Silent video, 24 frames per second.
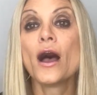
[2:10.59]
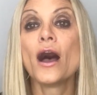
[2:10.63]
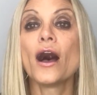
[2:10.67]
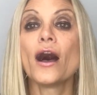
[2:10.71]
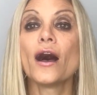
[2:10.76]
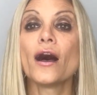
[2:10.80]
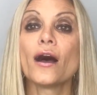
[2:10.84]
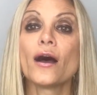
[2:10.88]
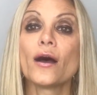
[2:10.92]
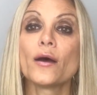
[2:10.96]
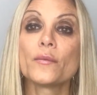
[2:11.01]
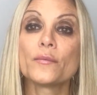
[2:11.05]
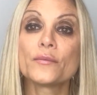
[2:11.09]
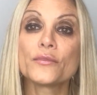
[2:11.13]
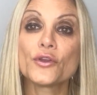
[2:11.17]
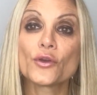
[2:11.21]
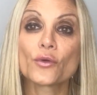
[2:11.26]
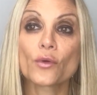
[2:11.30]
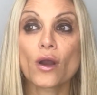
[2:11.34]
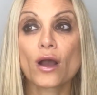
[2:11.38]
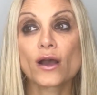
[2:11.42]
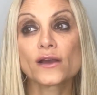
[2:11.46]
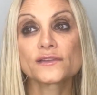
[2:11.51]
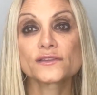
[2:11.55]
Um,
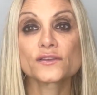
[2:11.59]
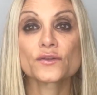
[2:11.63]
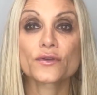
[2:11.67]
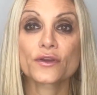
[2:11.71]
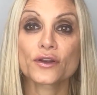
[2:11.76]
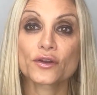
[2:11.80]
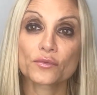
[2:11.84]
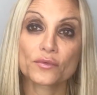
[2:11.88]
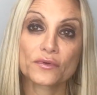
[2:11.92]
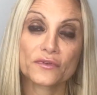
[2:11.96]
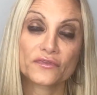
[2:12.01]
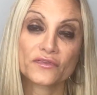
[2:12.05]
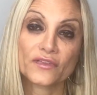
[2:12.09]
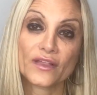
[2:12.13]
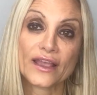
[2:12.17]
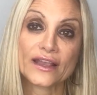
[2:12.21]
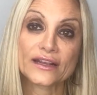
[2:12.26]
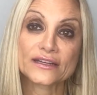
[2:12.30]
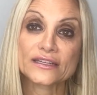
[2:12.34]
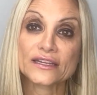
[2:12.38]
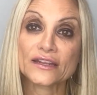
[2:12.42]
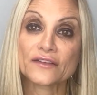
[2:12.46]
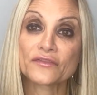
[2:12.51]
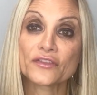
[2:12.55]
you're also going to
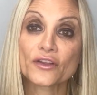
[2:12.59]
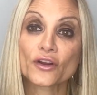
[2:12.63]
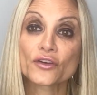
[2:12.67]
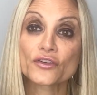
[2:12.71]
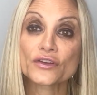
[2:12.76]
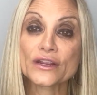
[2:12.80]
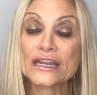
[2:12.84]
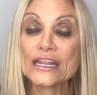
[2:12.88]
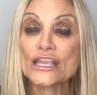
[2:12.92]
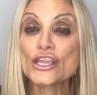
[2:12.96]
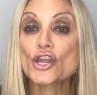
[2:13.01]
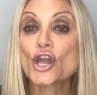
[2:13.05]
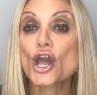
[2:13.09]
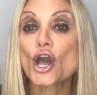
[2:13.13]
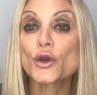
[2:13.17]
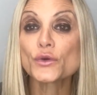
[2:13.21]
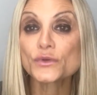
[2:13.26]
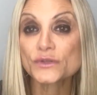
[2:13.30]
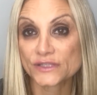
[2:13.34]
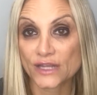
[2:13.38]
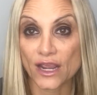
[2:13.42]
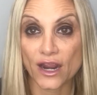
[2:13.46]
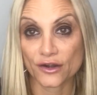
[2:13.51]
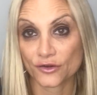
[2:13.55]
reflect if there are any
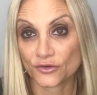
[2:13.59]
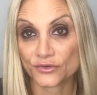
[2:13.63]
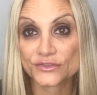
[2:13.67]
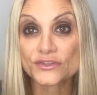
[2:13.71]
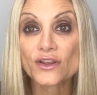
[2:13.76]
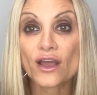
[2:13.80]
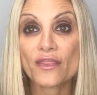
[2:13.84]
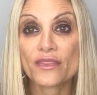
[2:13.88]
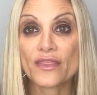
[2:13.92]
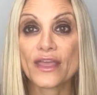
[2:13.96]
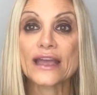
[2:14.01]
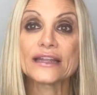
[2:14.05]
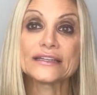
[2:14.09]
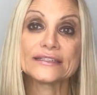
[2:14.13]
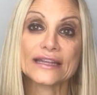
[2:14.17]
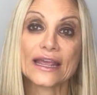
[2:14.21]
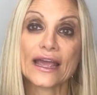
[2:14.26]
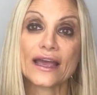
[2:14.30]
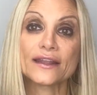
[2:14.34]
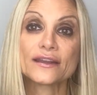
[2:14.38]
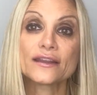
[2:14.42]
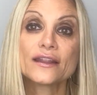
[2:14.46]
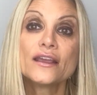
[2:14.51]
cosigners on that debt.